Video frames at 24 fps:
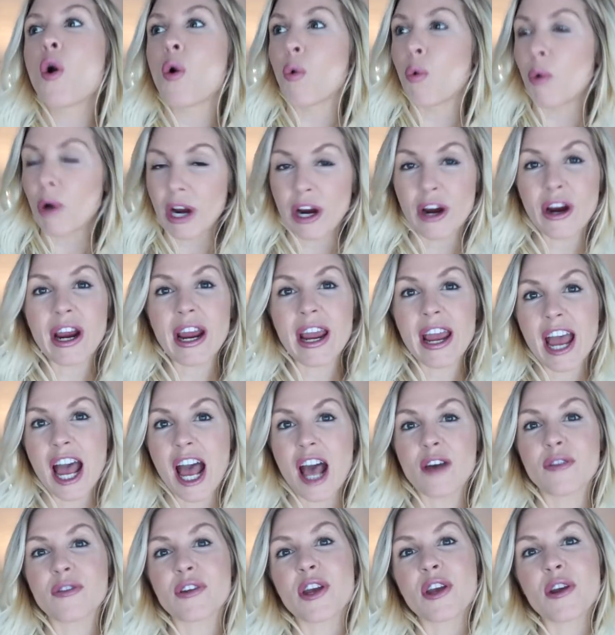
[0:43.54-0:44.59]
where I
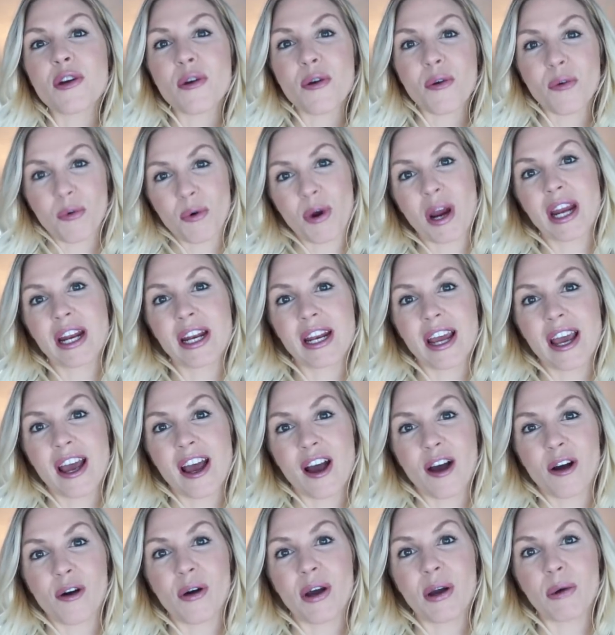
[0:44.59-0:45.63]
have it right
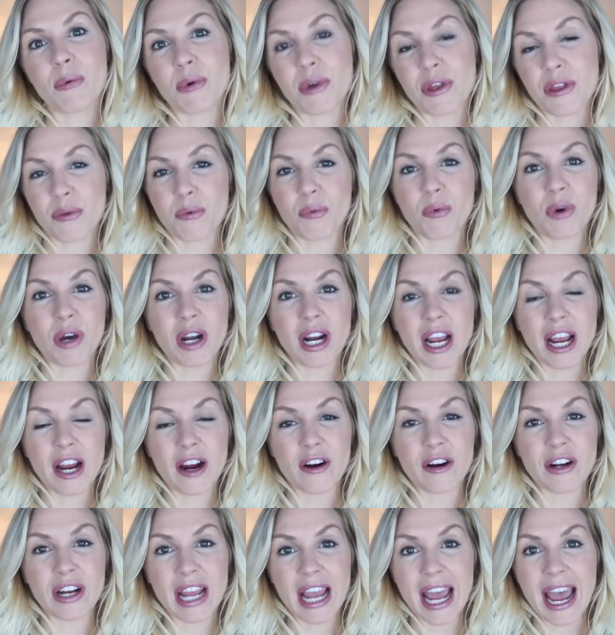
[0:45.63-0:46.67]
now with what I
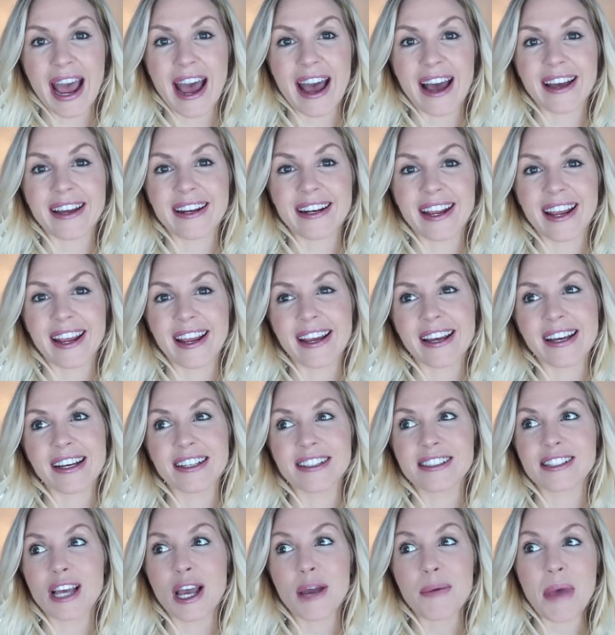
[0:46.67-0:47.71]
already had
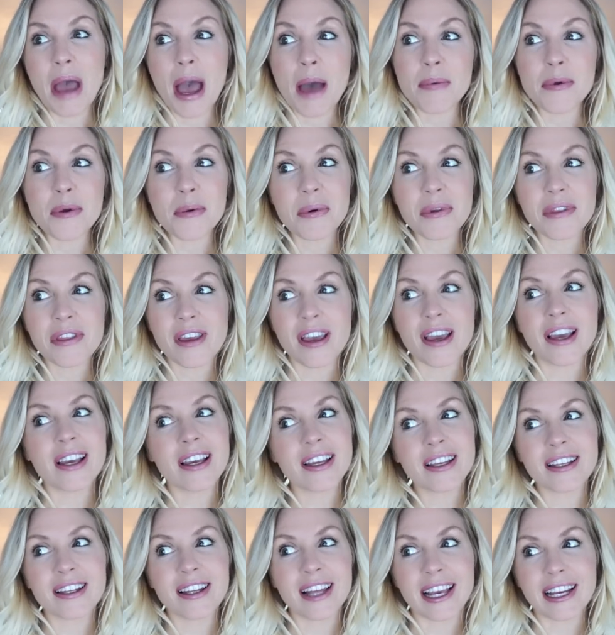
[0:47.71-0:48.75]
and I'm happy with it.